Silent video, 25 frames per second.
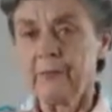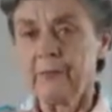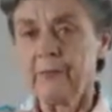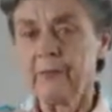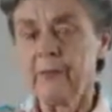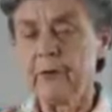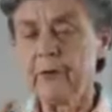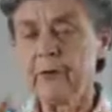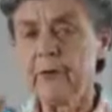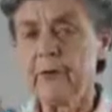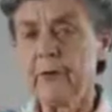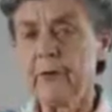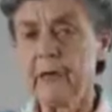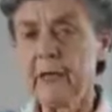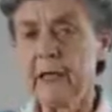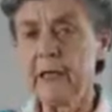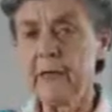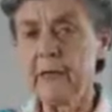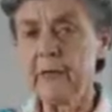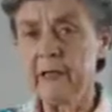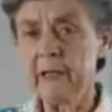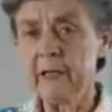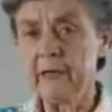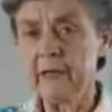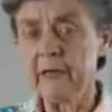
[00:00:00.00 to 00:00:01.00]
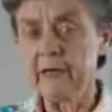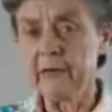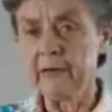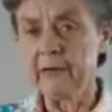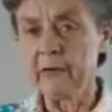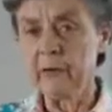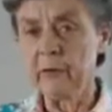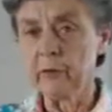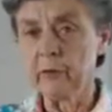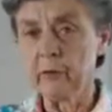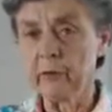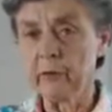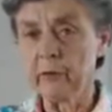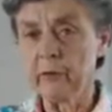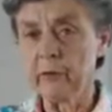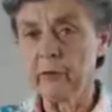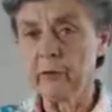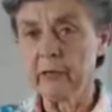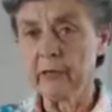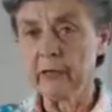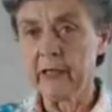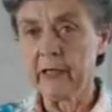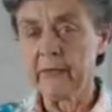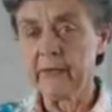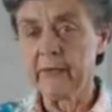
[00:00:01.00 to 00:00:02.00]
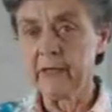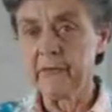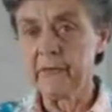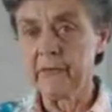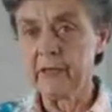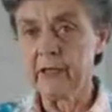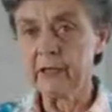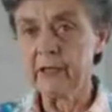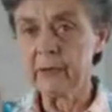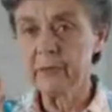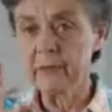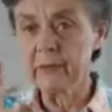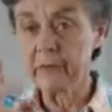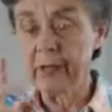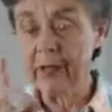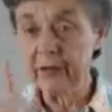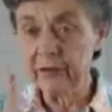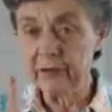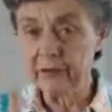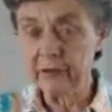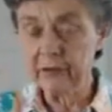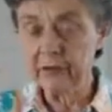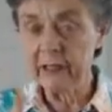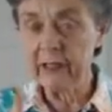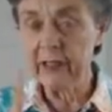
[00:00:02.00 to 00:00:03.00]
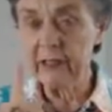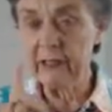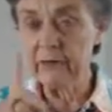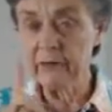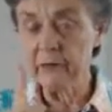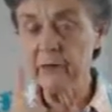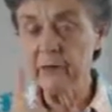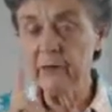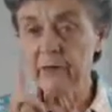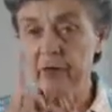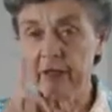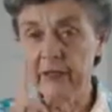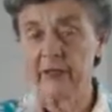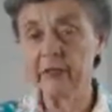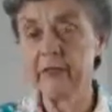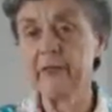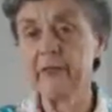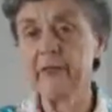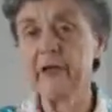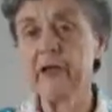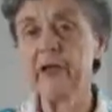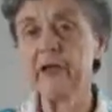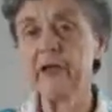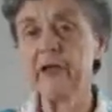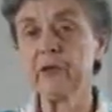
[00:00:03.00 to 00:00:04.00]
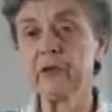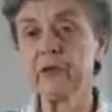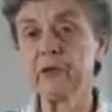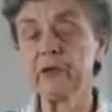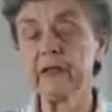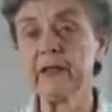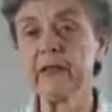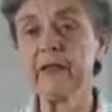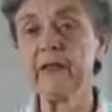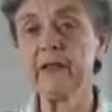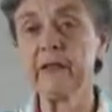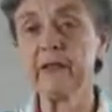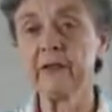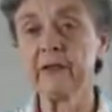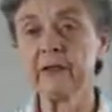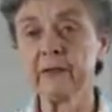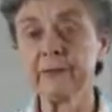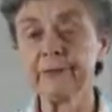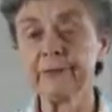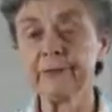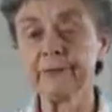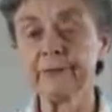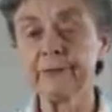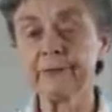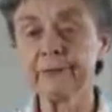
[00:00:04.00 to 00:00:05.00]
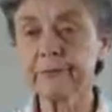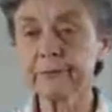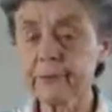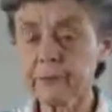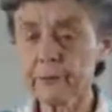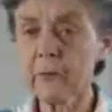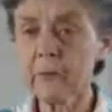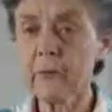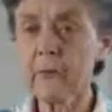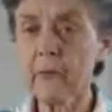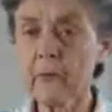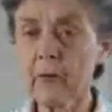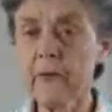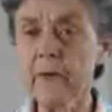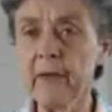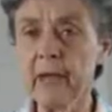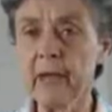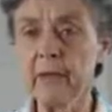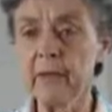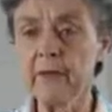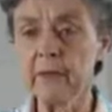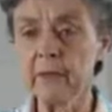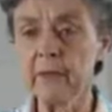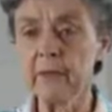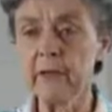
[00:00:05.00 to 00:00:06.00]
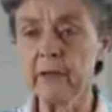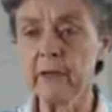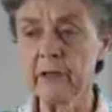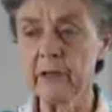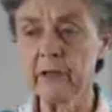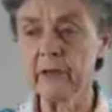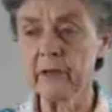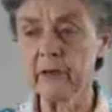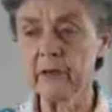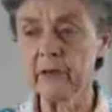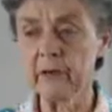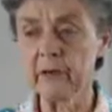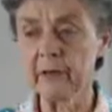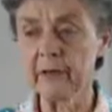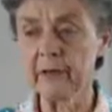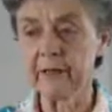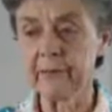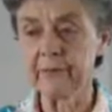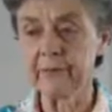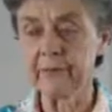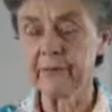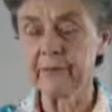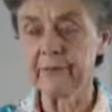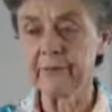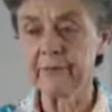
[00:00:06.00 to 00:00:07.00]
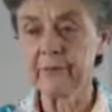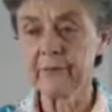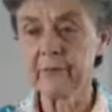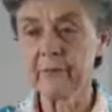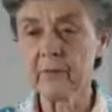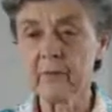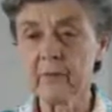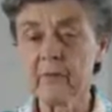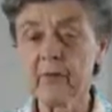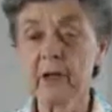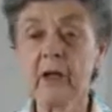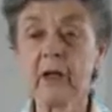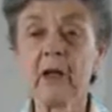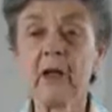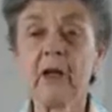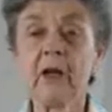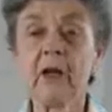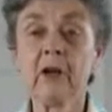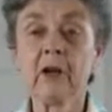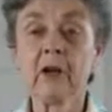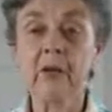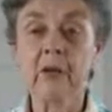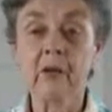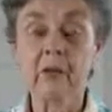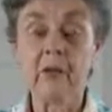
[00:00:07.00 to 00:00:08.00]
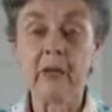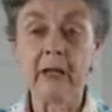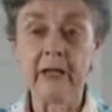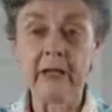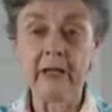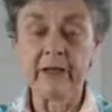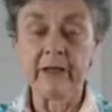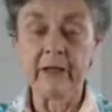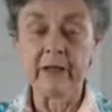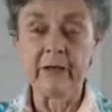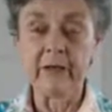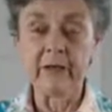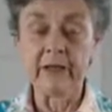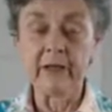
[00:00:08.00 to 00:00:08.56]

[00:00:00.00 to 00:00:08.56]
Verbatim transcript: There's many, many tests you want to look at, especially if you think the fracture was needless. That's a really important thing. Great.